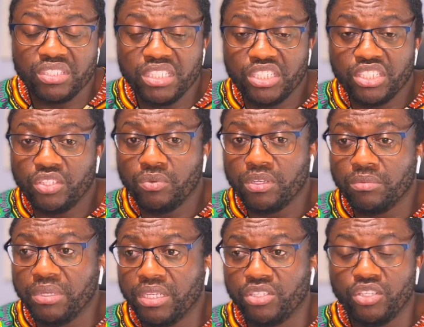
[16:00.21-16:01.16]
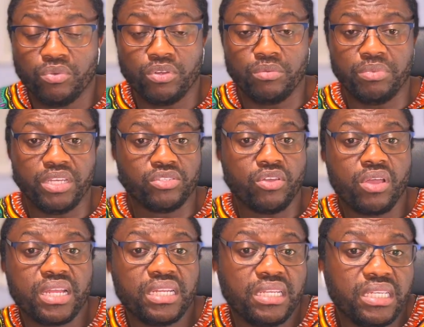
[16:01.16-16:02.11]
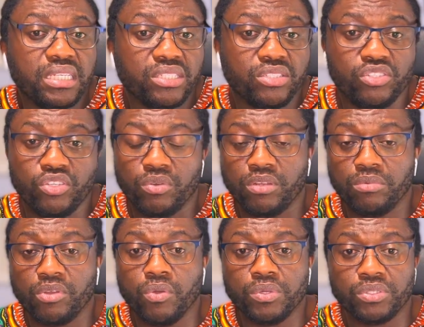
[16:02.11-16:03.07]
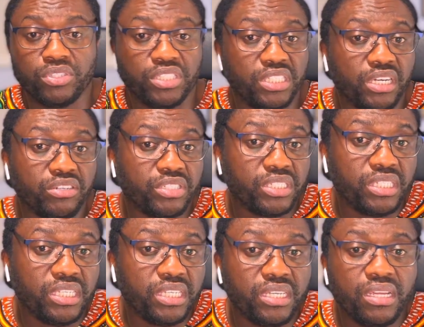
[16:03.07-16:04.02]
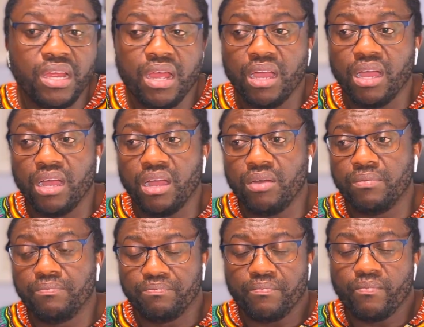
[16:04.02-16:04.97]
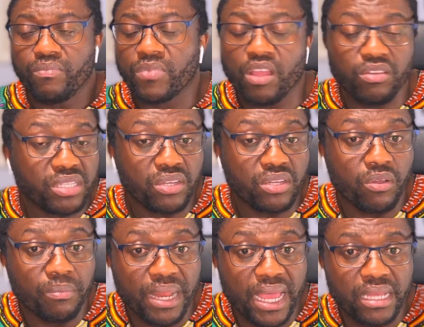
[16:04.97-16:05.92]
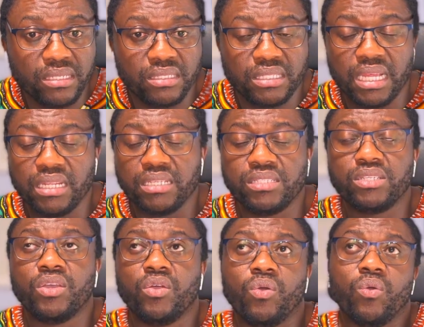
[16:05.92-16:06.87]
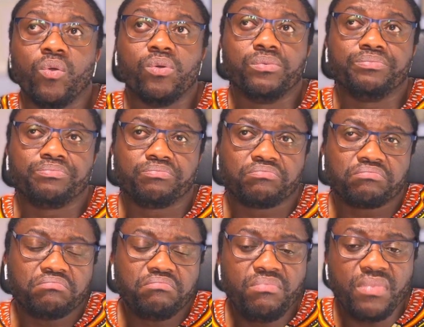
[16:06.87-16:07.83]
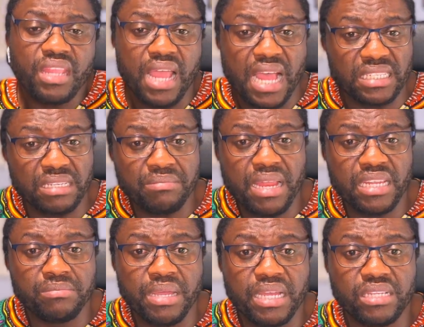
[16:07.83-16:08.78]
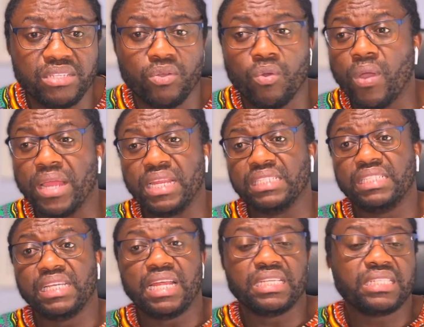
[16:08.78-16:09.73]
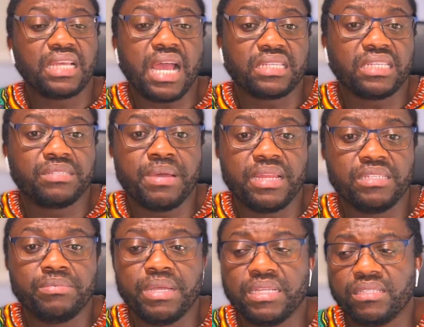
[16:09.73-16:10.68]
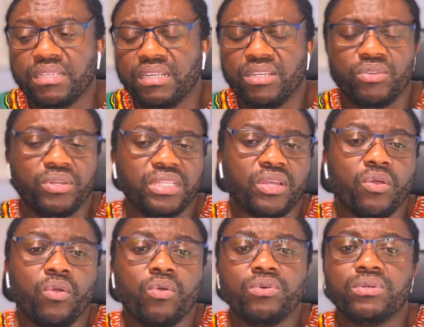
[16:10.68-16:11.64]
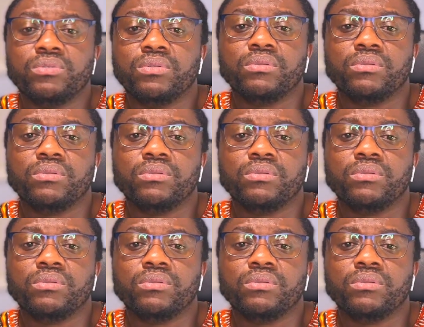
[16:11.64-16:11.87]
niche do you want to be in? Do you want to be a SOC analyst? Do you want to go into GRC, risk and compliance, that is, or asset management, or identity and access management? No, there's a whole